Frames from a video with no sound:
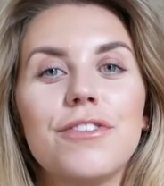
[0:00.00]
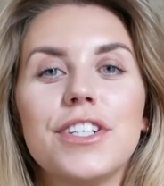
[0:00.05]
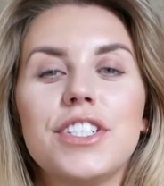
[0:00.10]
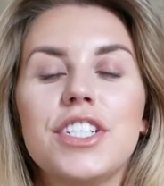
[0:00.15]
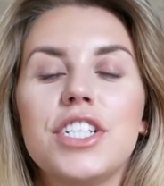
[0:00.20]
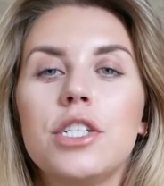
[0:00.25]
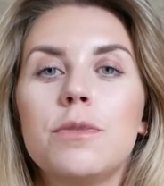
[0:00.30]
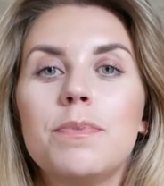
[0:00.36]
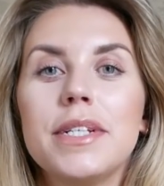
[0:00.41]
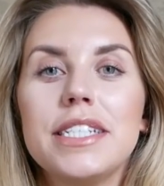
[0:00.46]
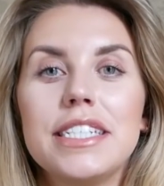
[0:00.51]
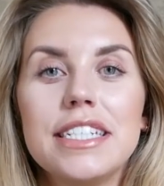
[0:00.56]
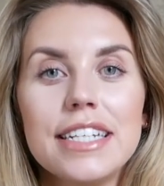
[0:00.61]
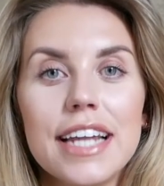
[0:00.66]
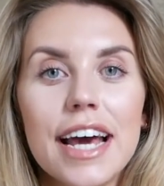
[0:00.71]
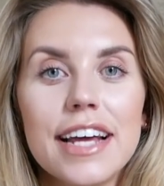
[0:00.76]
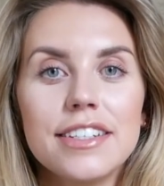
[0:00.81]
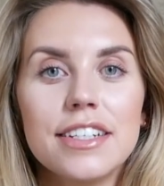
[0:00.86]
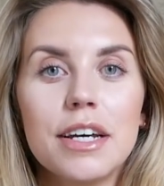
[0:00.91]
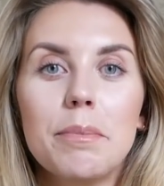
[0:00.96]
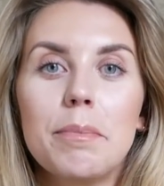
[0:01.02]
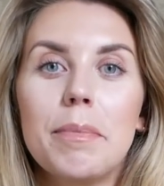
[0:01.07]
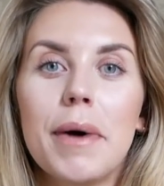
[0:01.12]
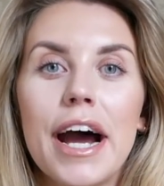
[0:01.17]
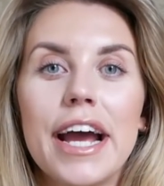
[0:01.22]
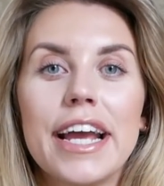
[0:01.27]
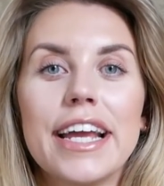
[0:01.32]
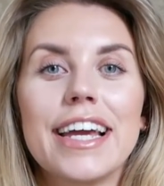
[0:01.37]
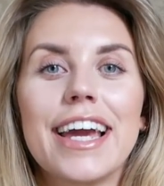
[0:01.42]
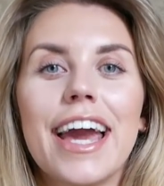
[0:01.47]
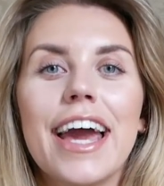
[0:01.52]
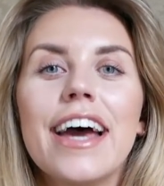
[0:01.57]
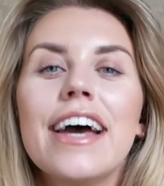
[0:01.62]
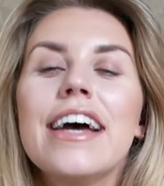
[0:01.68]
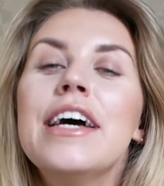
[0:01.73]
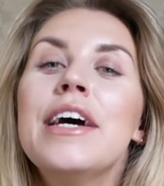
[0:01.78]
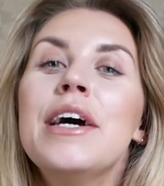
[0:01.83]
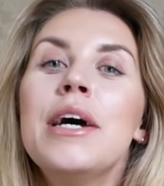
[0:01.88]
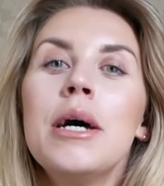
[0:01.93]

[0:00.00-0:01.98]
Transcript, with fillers: footage but didn't end up buying it